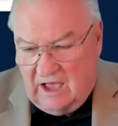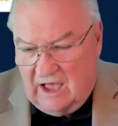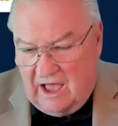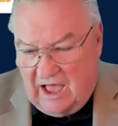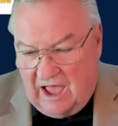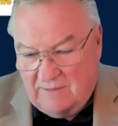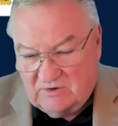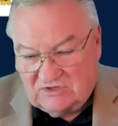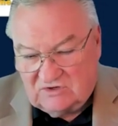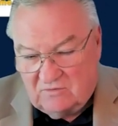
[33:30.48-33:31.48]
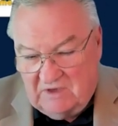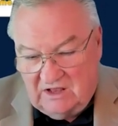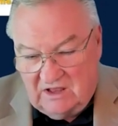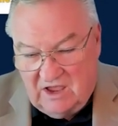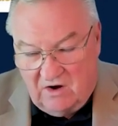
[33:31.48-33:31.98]
I'm
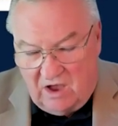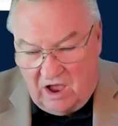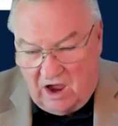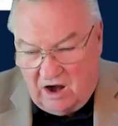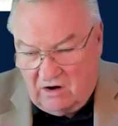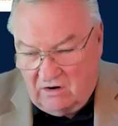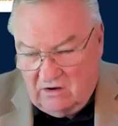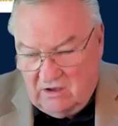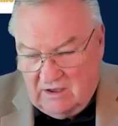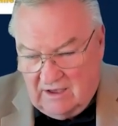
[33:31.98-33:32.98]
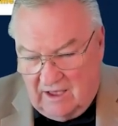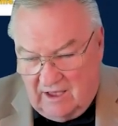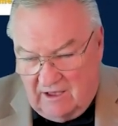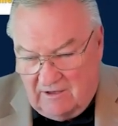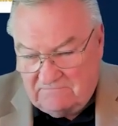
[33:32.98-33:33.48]
assuming there are
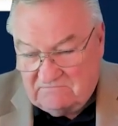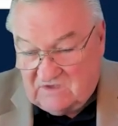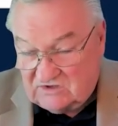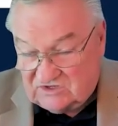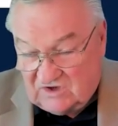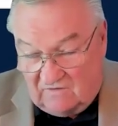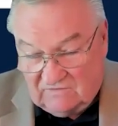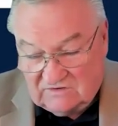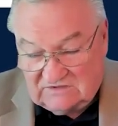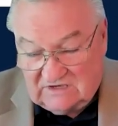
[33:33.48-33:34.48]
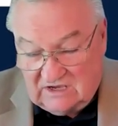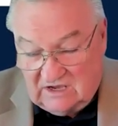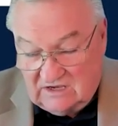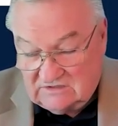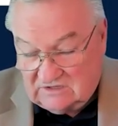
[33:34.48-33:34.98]

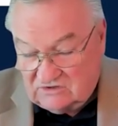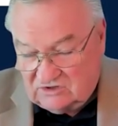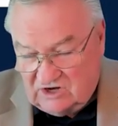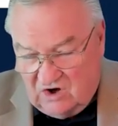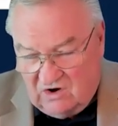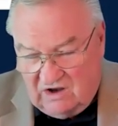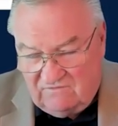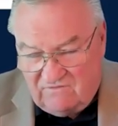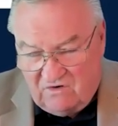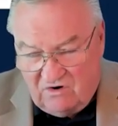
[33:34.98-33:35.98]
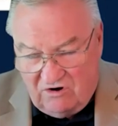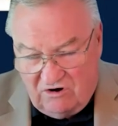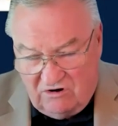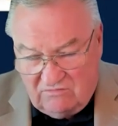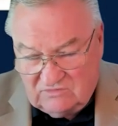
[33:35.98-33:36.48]
consultancies, engineering
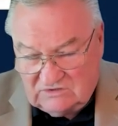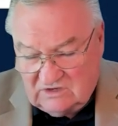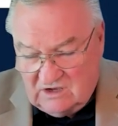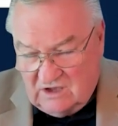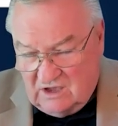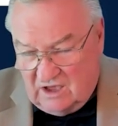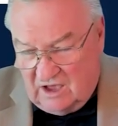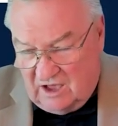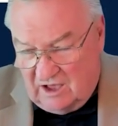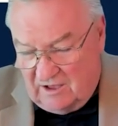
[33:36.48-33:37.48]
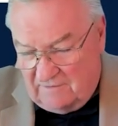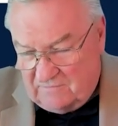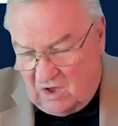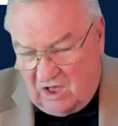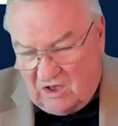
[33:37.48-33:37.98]
firms,
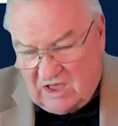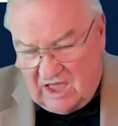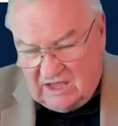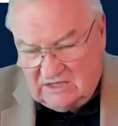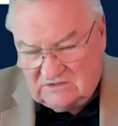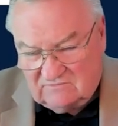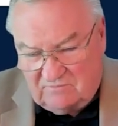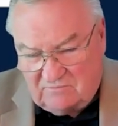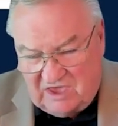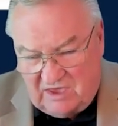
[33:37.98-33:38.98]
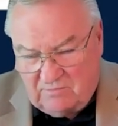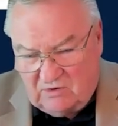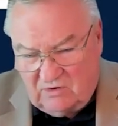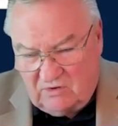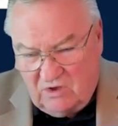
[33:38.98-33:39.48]
all kinds of
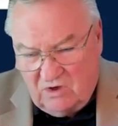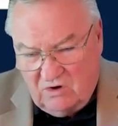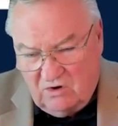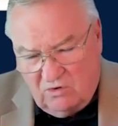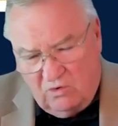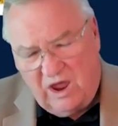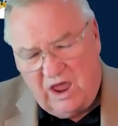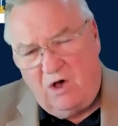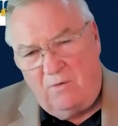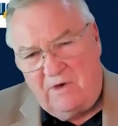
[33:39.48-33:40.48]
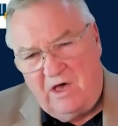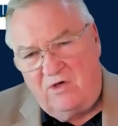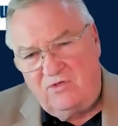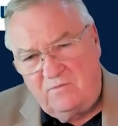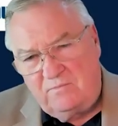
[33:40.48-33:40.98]
people who help
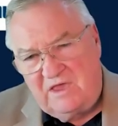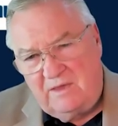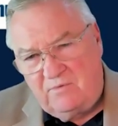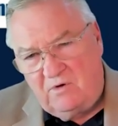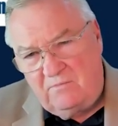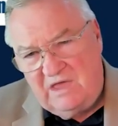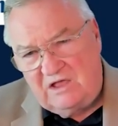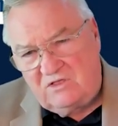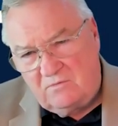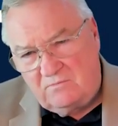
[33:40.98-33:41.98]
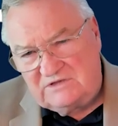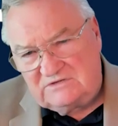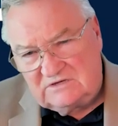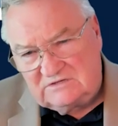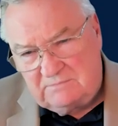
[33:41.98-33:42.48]
other people make their
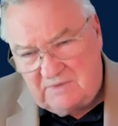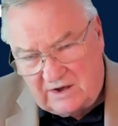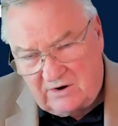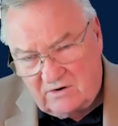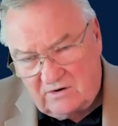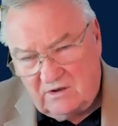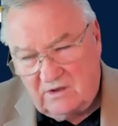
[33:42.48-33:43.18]
business better.